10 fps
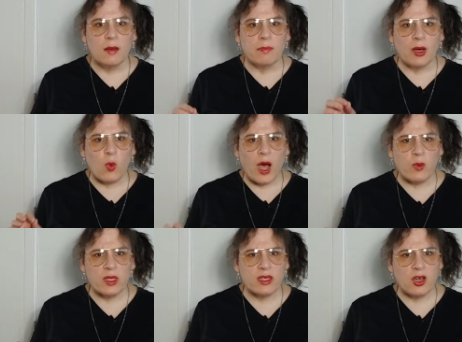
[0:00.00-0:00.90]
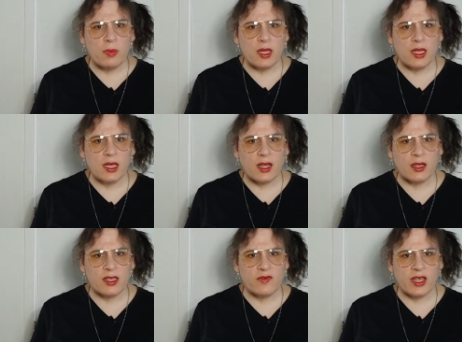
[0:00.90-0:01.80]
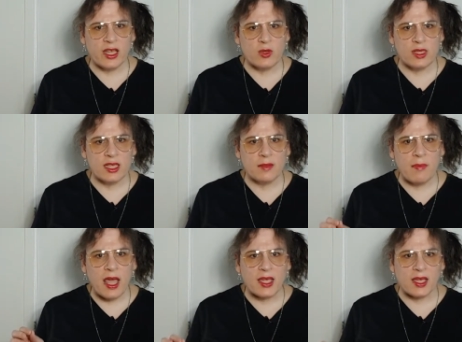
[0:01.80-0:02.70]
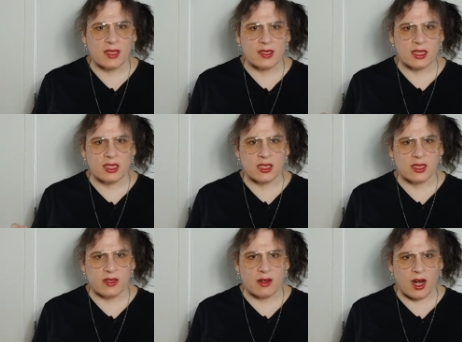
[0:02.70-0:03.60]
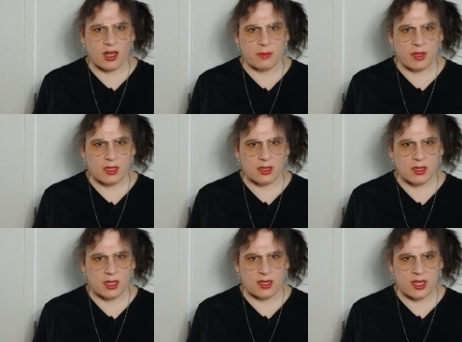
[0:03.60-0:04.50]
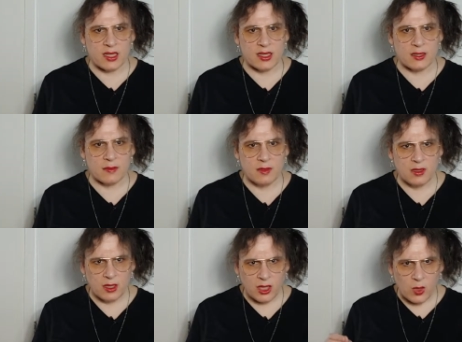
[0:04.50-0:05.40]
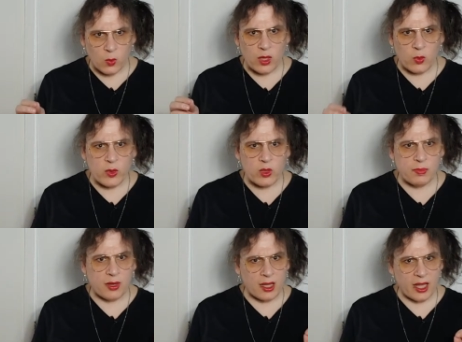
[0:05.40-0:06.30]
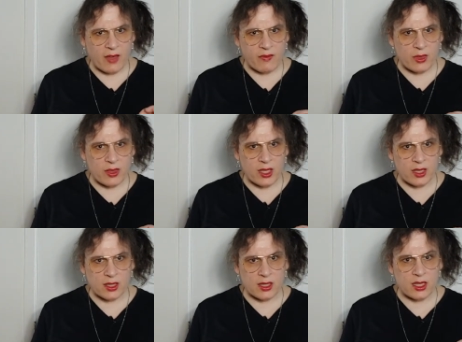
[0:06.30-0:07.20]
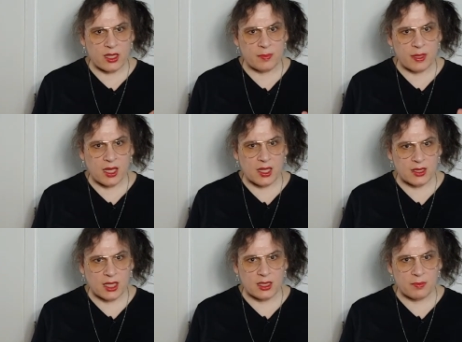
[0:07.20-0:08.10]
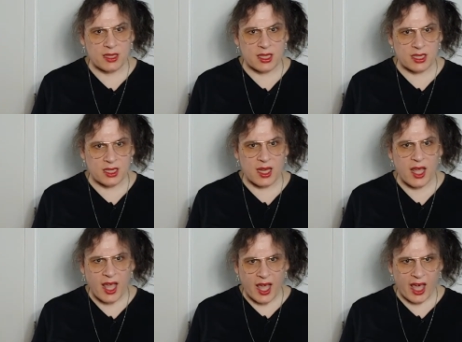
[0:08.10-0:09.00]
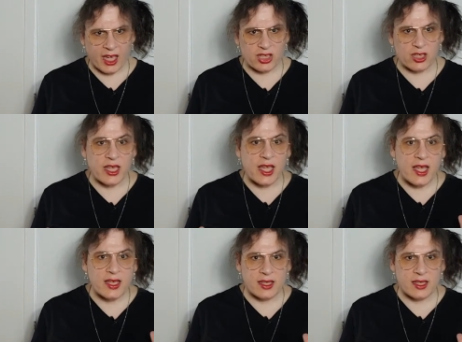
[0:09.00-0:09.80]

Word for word: But why was nobody on this video seen making such a clear argument as this? Well, Witt would probably have you think that it is because such a position actually is